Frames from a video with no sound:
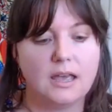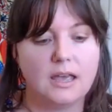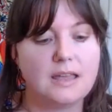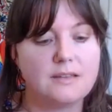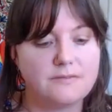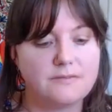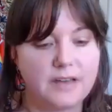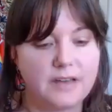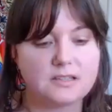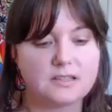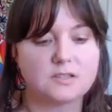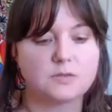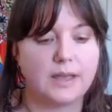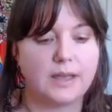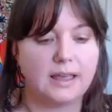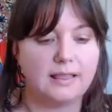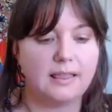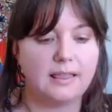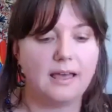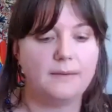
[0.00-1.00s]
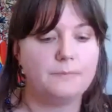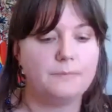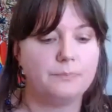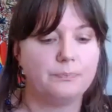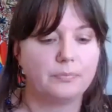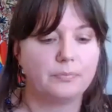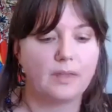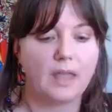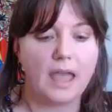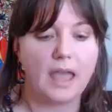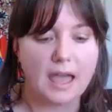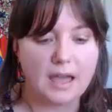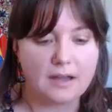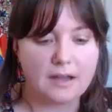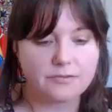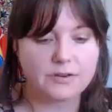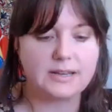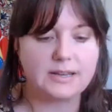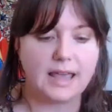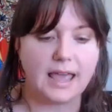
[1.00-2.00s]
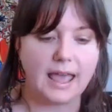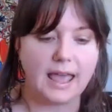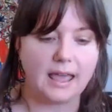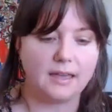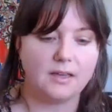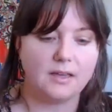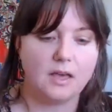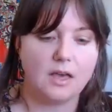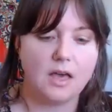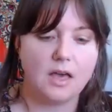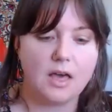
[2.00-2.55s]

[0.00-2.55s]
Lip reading: In Venezuela, every day,